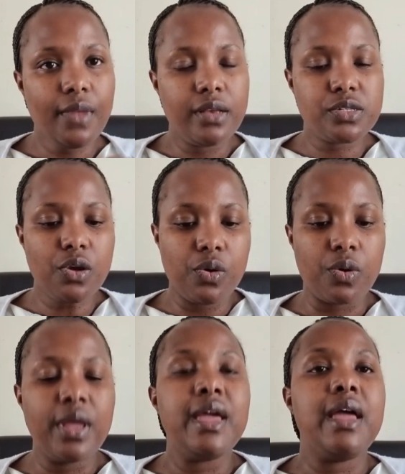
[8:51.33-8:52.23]

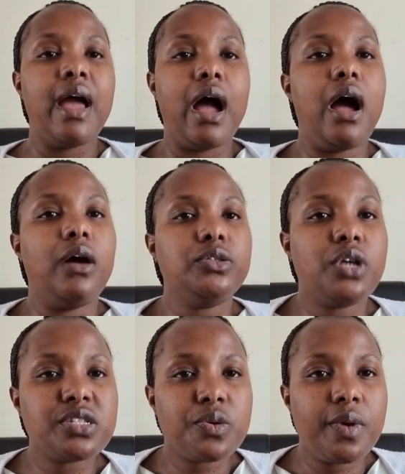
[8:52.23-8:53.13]
So I'll
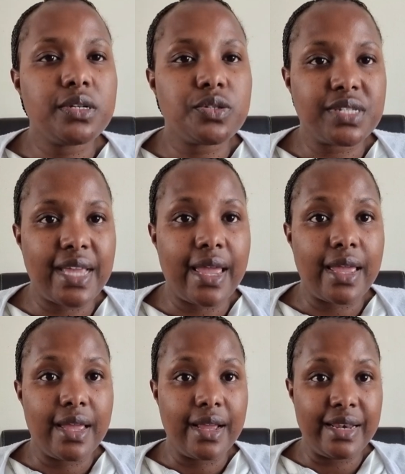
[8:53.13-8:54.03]
also want to
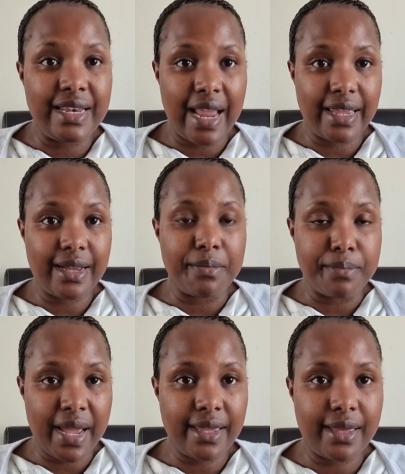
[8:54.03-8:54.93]
say, like
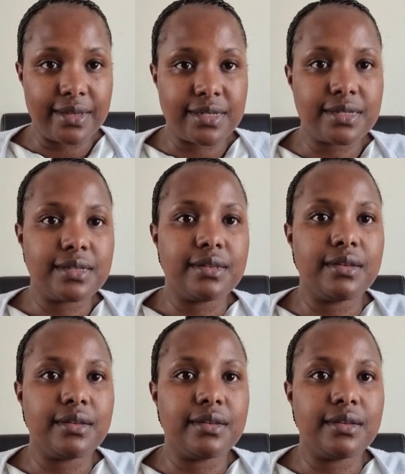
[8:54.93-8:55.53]
my case,